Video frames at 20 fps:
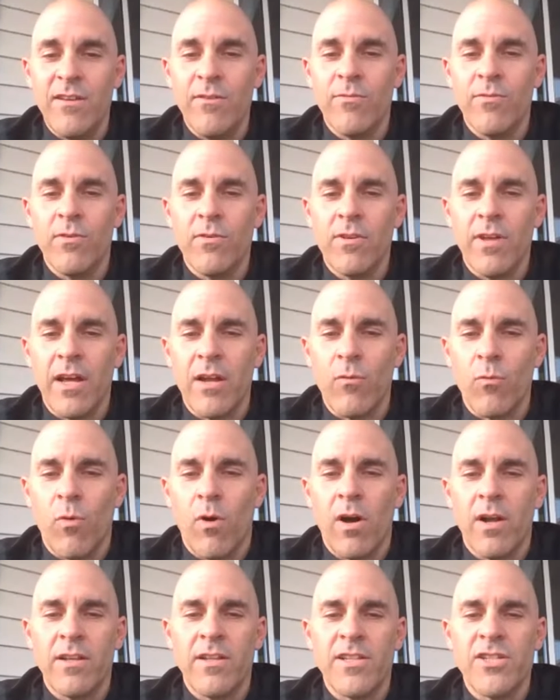An
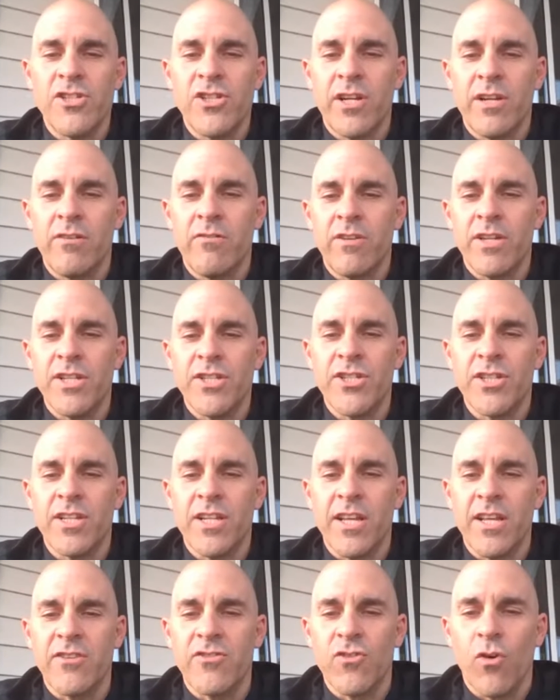evil and wanton
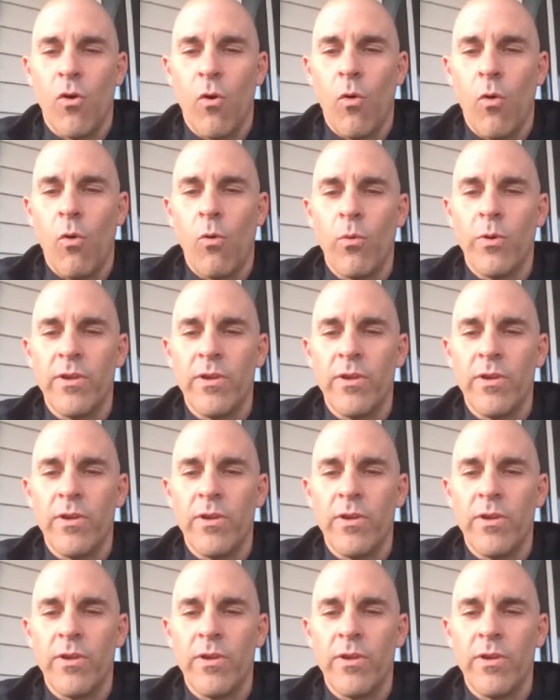generation is